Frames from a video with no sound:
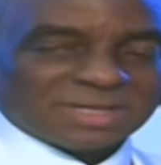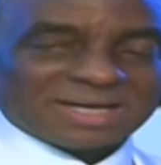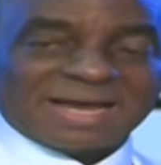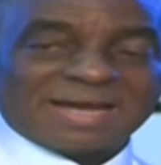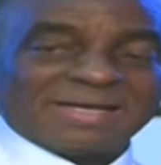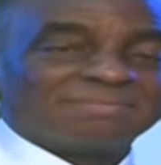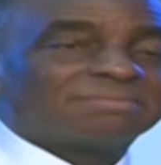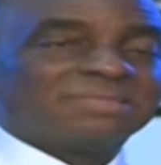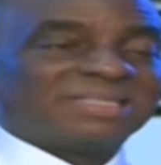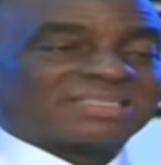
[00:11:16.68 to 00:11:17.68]
clearly
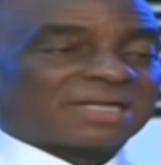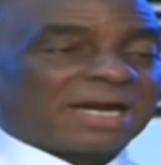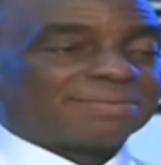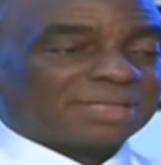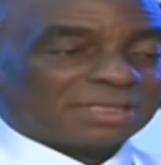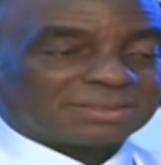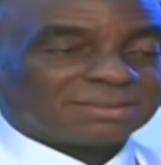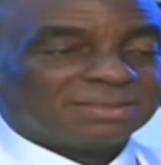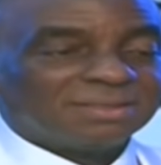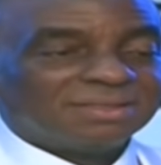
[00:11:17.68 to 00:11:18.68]
describes that
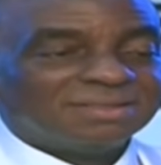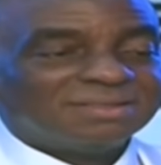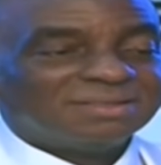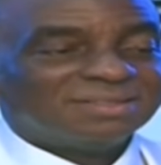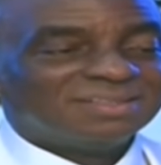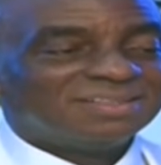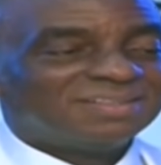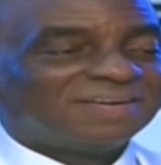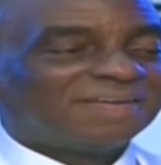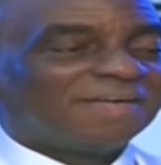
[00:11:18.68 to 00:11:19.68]

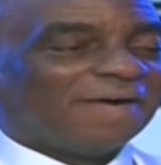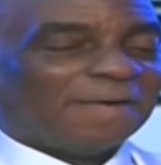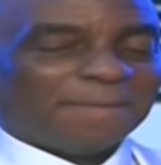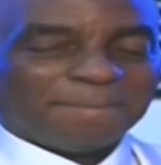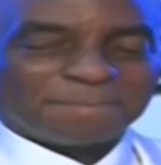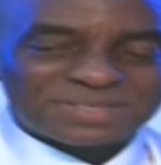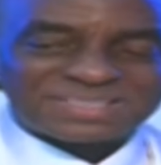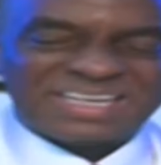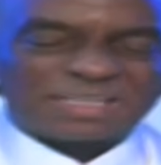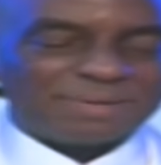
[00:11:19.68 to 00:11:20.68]
um,
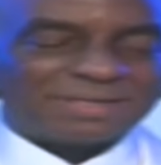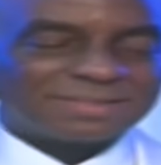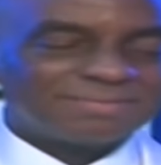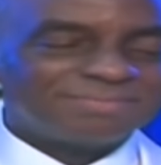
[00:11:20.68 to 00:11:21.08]
statement.